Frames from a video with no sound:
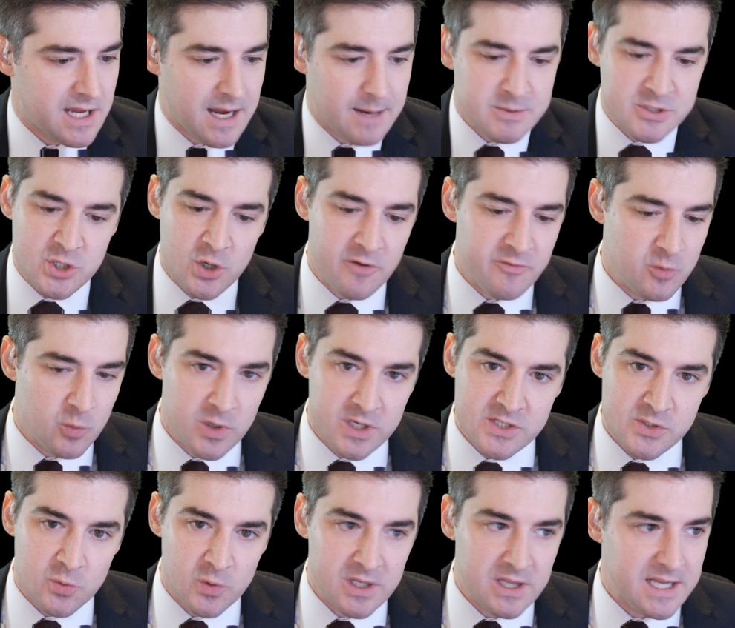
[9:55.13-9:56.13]
I'm sure everyone
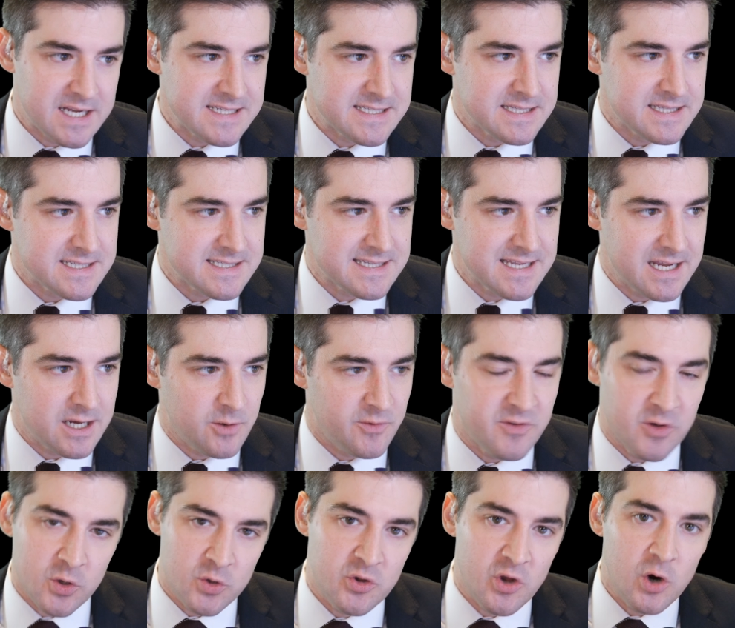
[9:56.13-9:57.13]
is realizing this now.
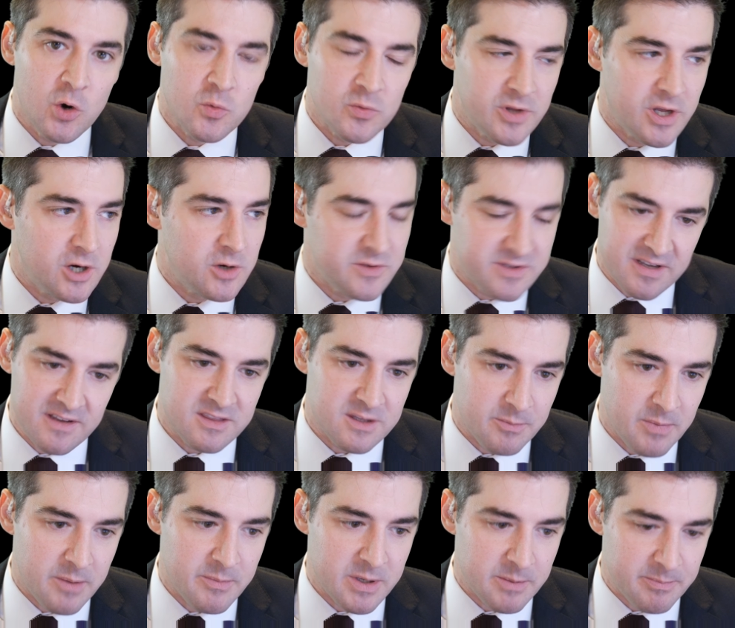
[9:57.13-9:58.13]
If you don't know, 10th
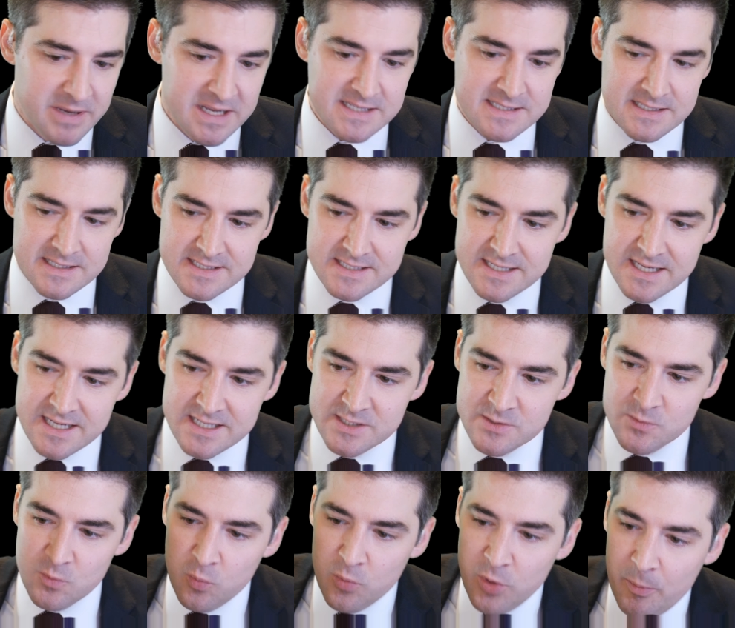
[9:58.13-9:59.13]
Amendment basically
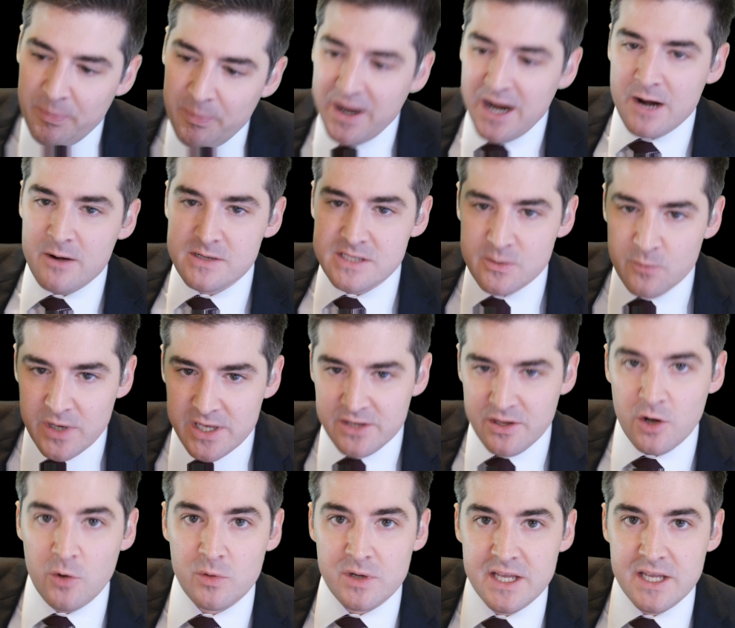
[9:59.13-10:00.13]
says the powers that we
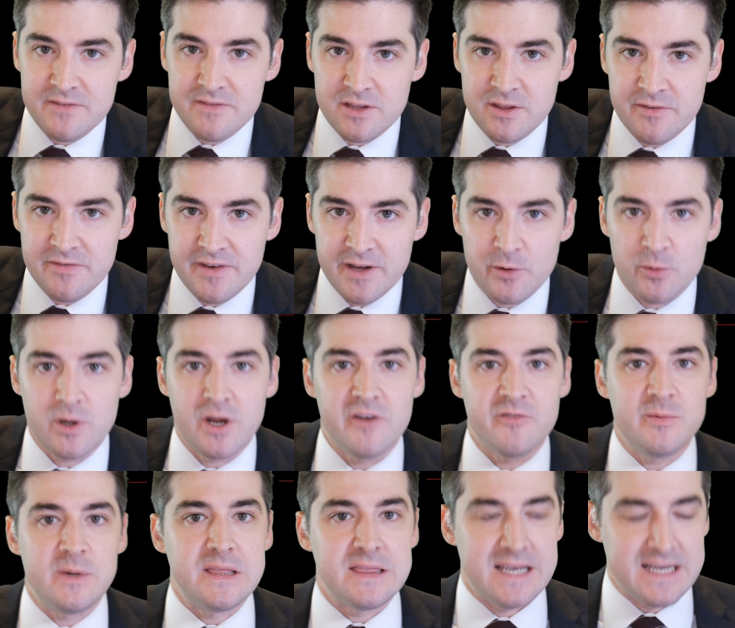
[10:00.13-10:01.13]
don't give to the federal
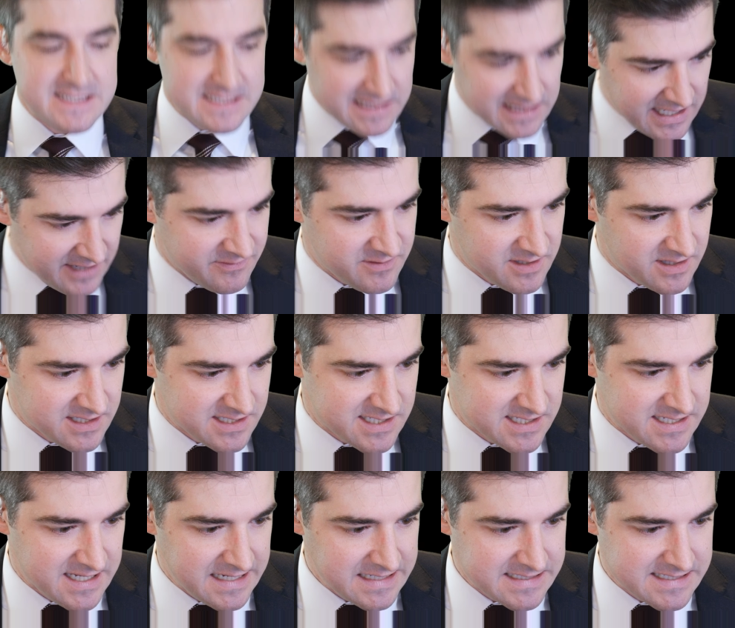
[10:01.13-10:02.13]
government, that's left to the
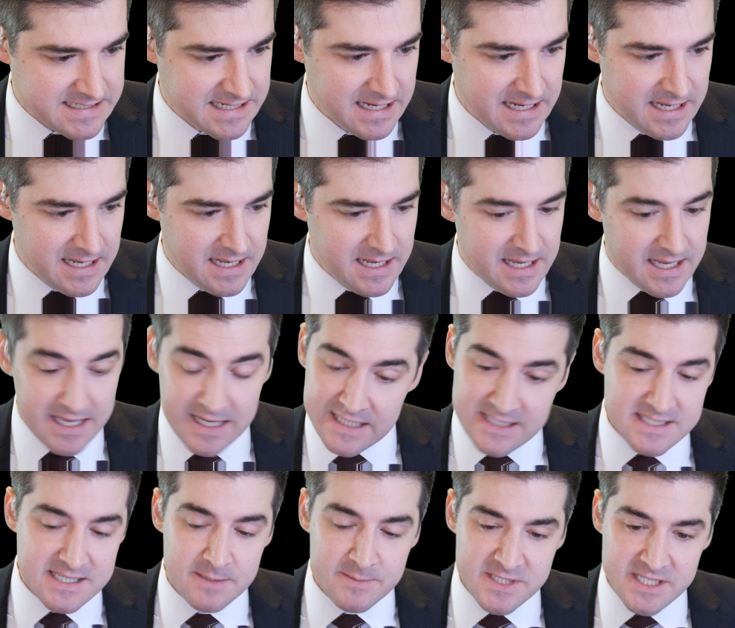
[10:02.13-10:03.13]
states. And
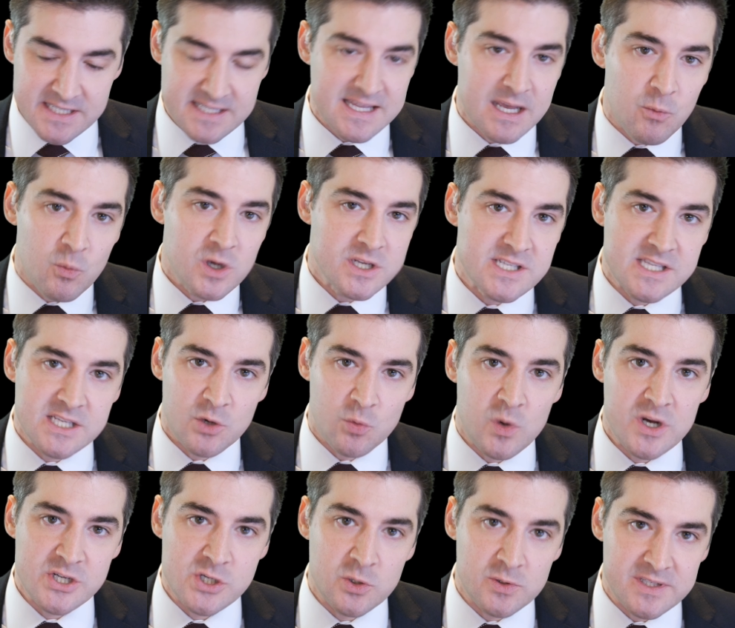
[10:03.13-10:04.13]
in some sense, that was the
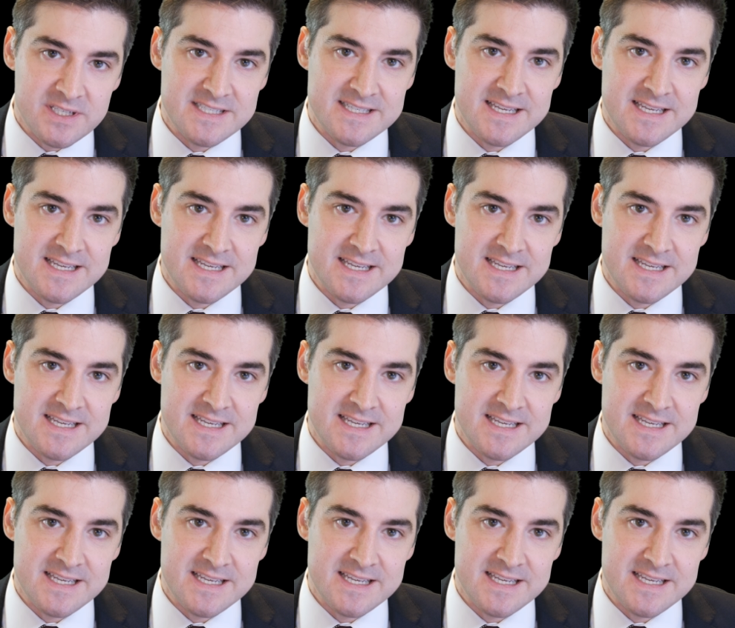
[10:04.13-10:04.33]
original